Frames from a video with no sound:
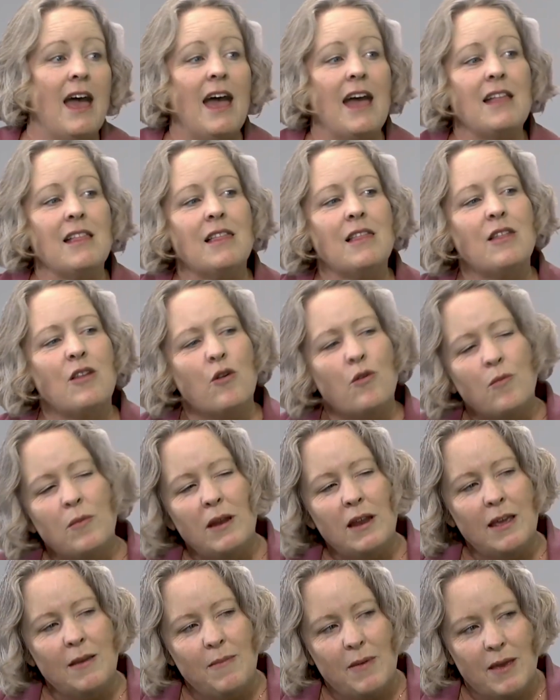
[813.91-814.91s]
And so
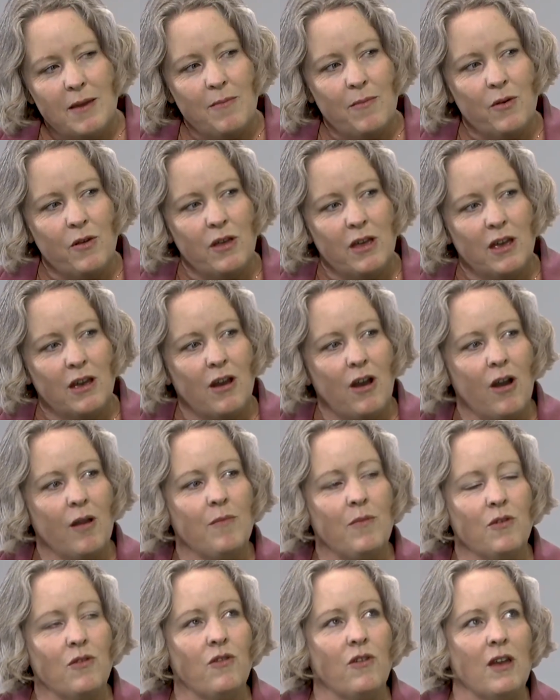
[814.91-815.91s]
many people in
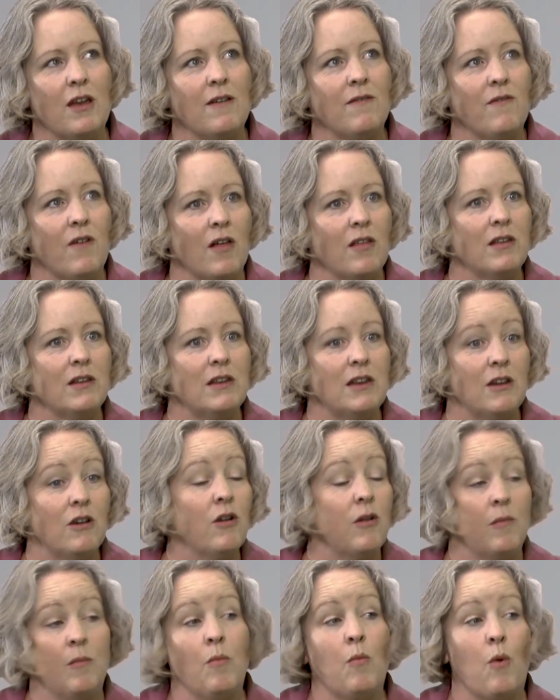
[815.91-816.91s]
Carpinteria
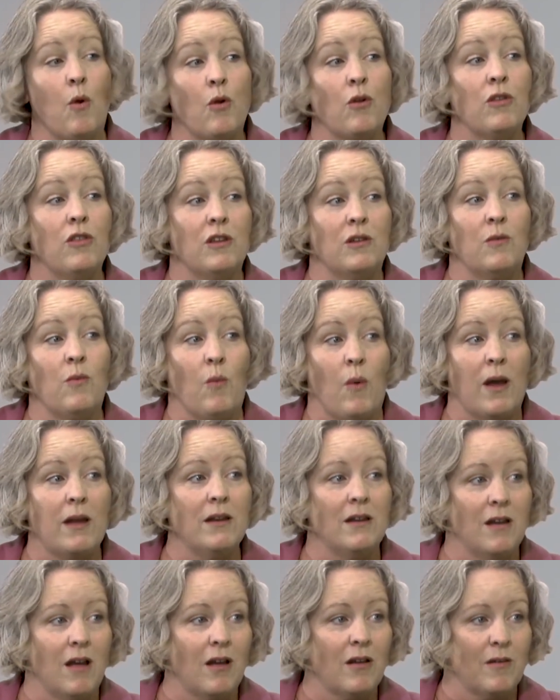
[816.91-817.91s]
volunteer at more than
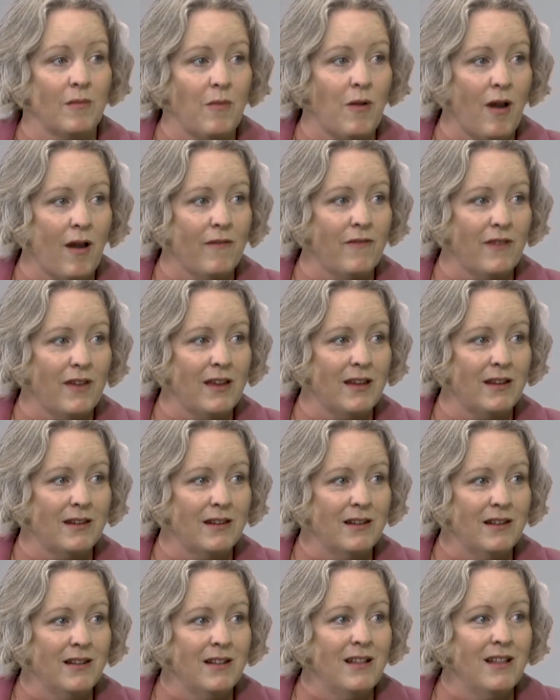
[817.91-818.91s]
one nonprofit.
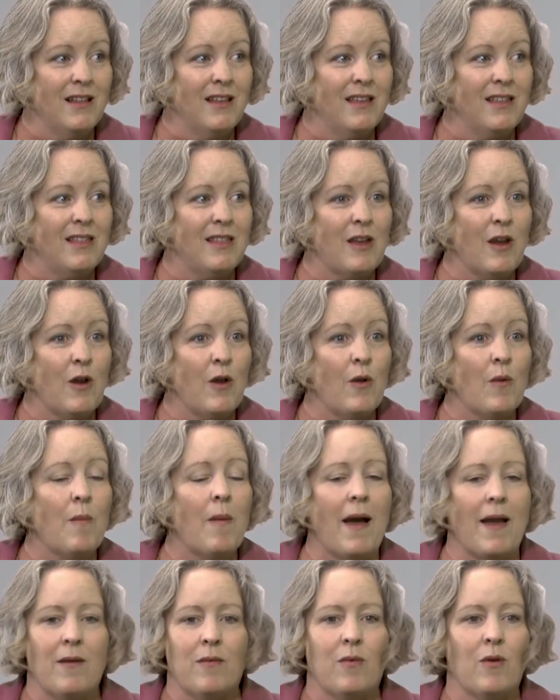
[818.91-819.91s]
So
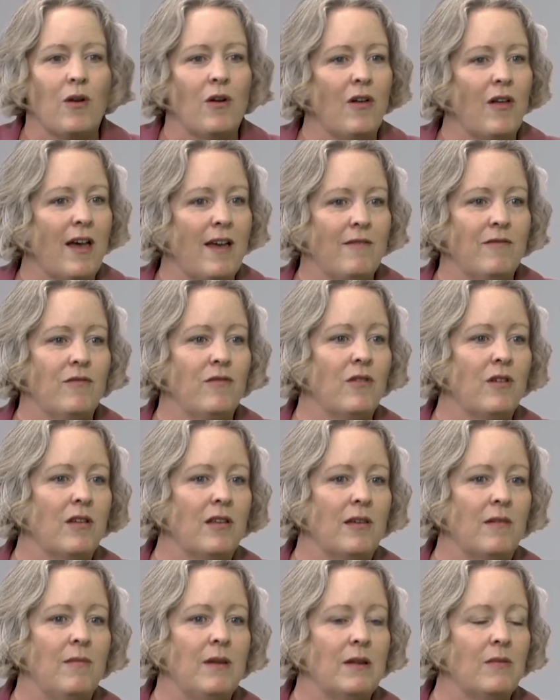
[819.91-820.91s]
my role, I've
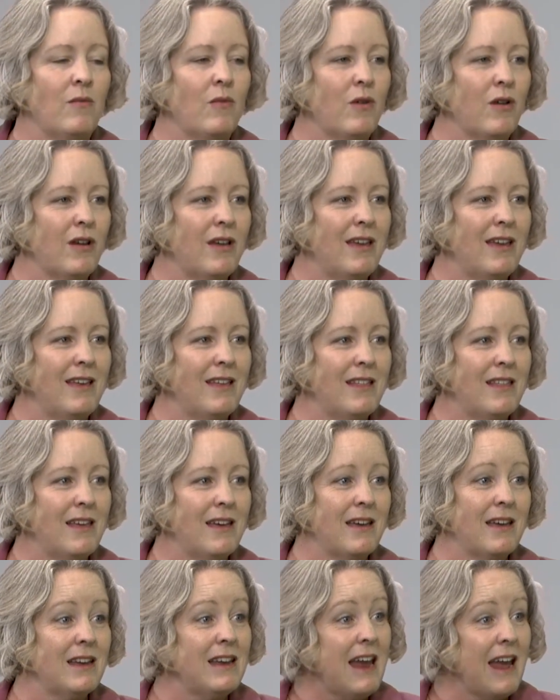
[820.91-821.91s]
really been working
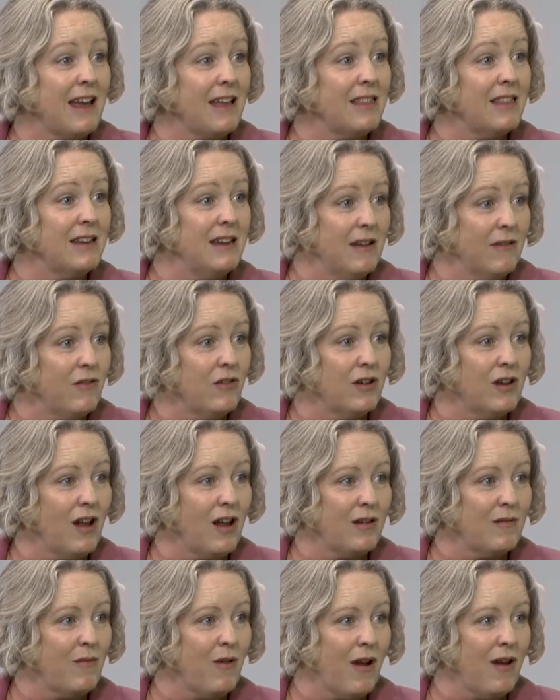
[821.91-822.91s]
to connect the different
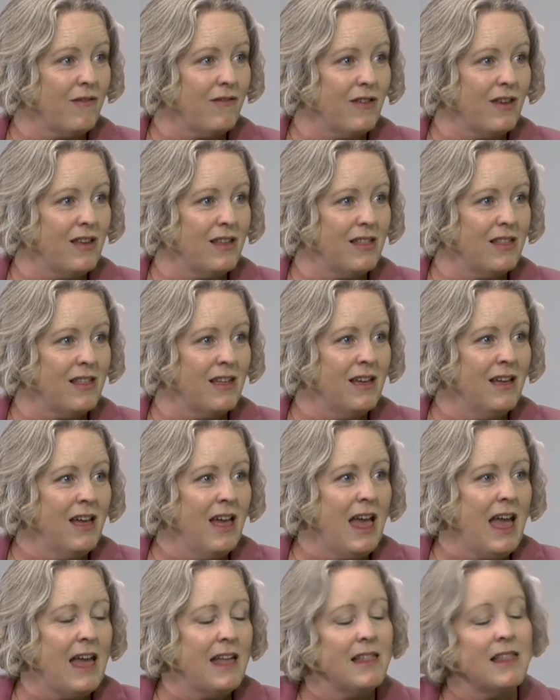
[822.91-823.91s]
nonprofits
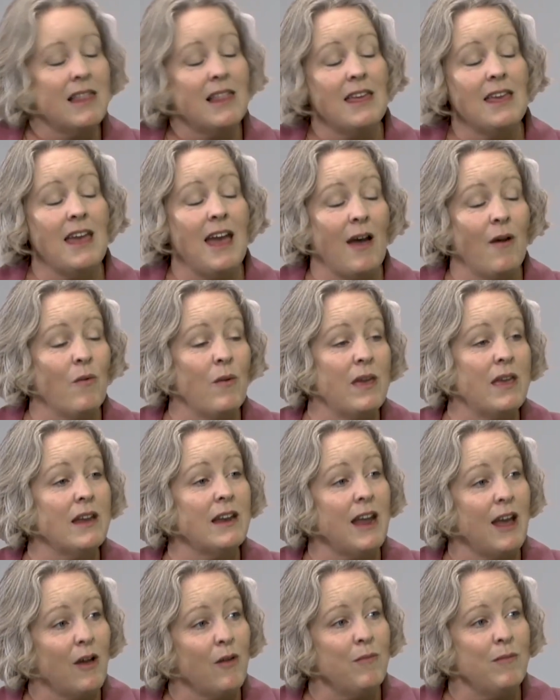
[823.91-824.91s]
and see how we
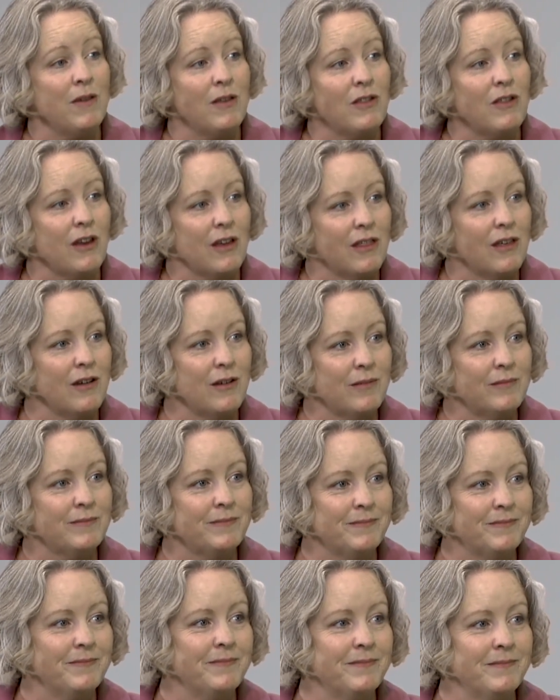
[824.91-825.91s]
can help each other.
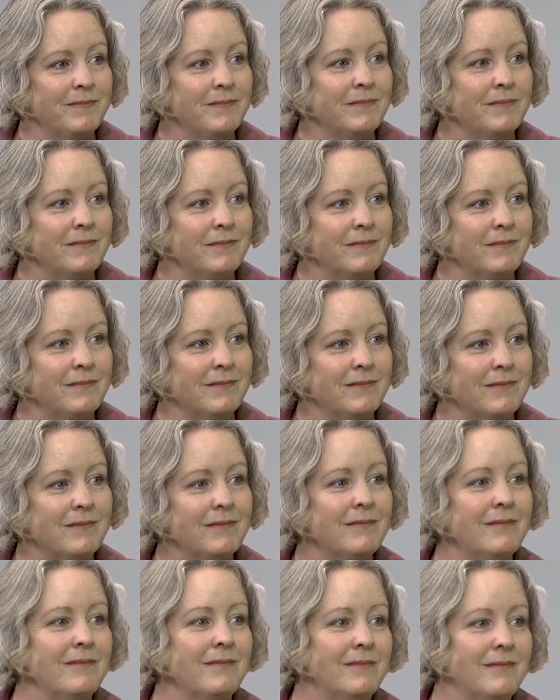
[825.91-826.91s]
Oh, wonderful.
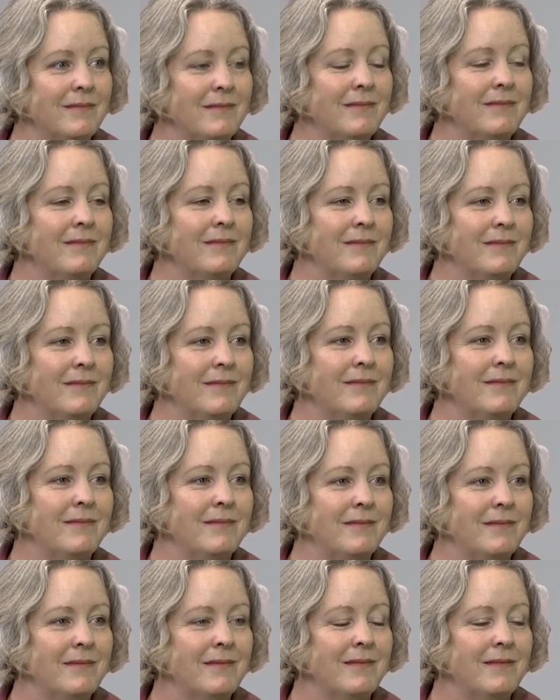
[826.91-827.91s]
That is great.
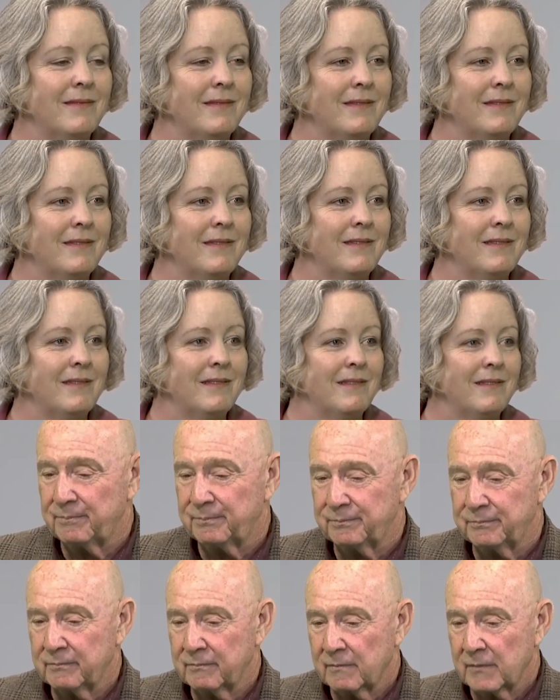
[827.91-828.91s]
And
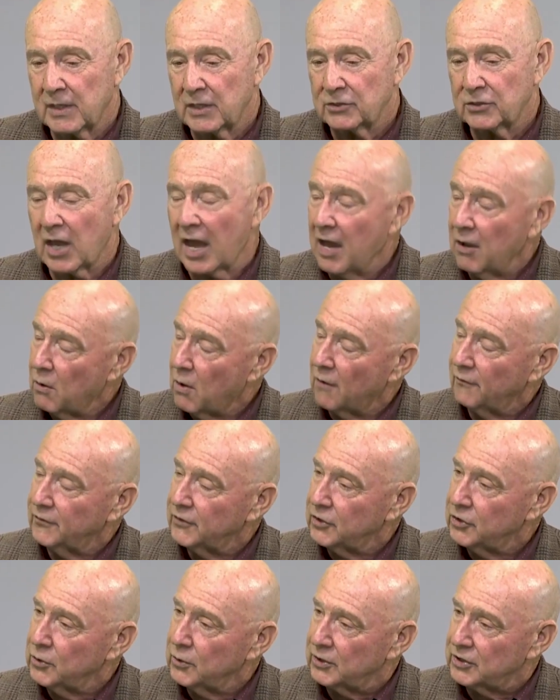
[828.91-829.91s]
so how
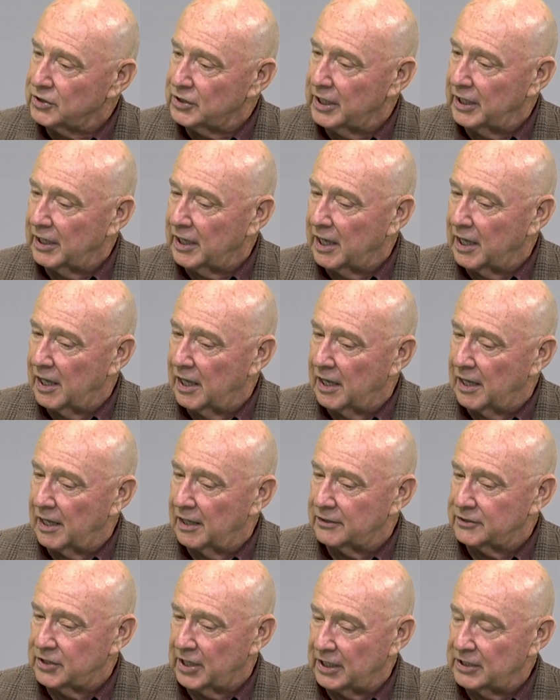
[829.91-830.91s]
often do you
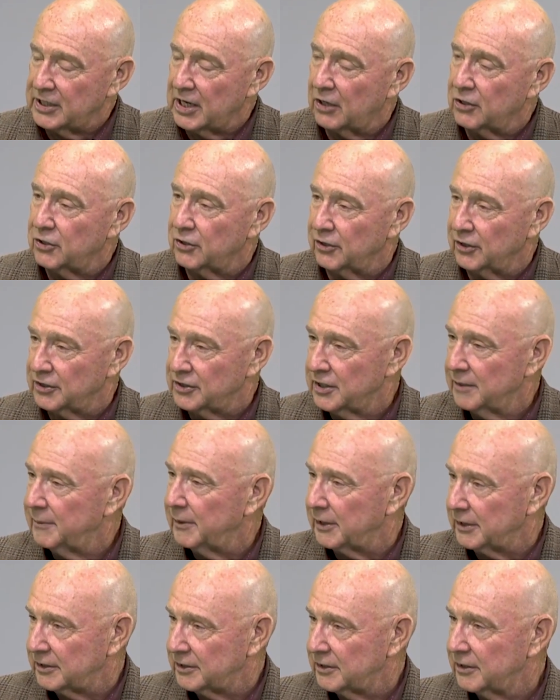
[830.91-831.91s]
change out your
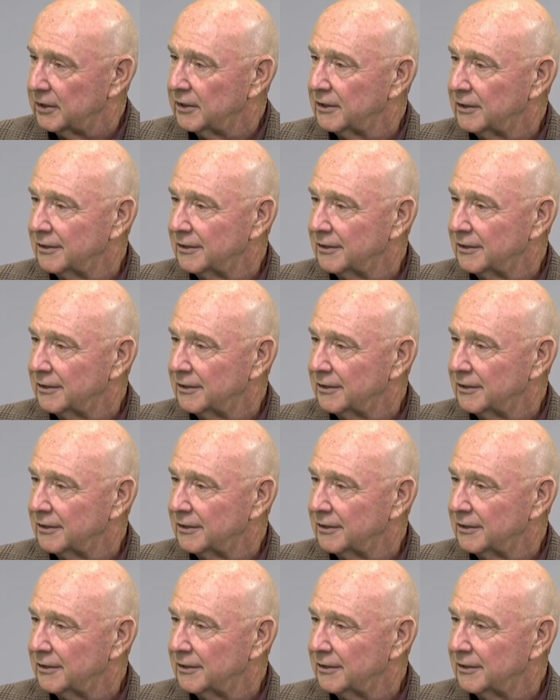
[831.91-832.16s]
exhibits?